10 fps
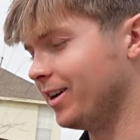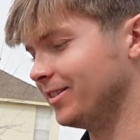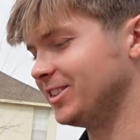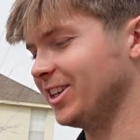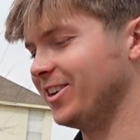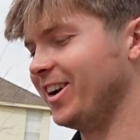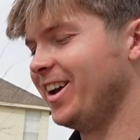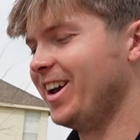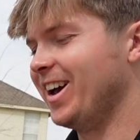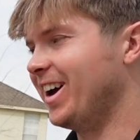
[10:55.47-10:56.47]
So
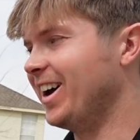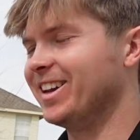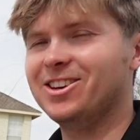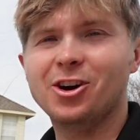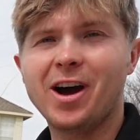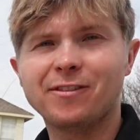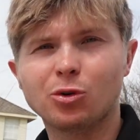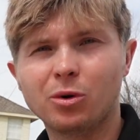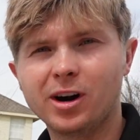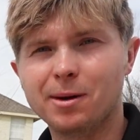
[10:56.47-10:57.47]
you don't have
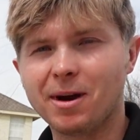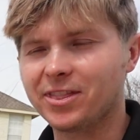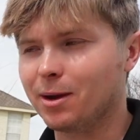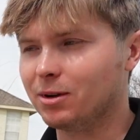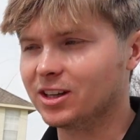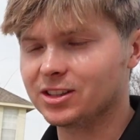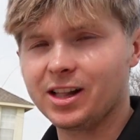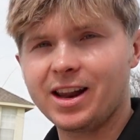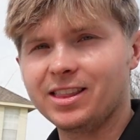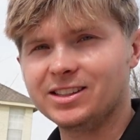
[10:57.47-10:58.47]
to worry about that, because a
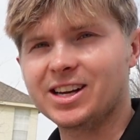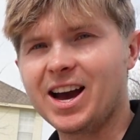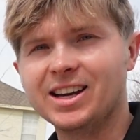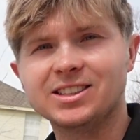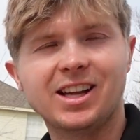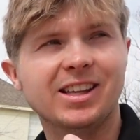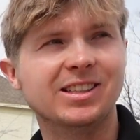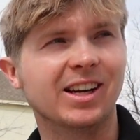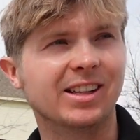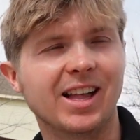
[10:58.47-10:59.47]
lot of these guys, a lot of
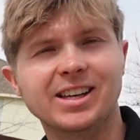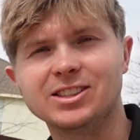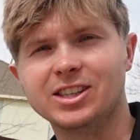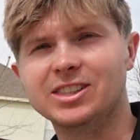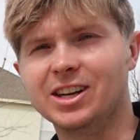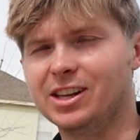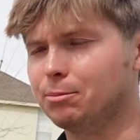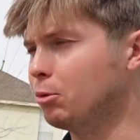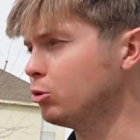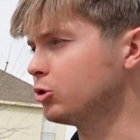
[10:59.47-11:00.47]
these like Leslie's and these
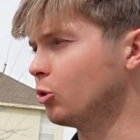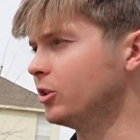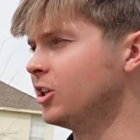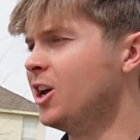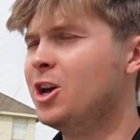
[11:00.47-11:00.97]
pool stores